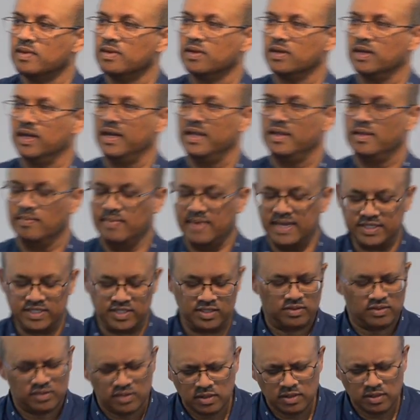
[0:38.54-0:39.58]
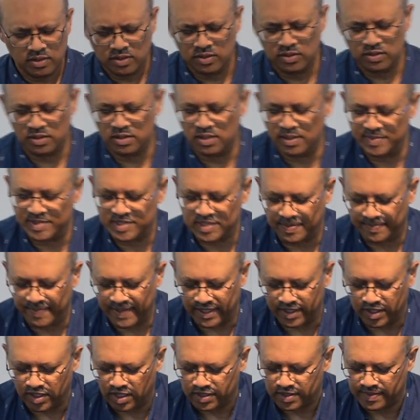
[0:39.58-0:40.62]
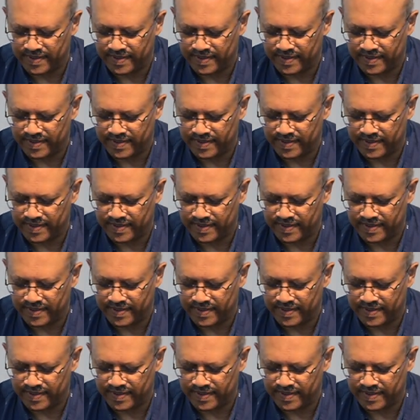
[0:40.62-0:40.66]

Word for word: Okay, the message. Mm, mm, let me step back.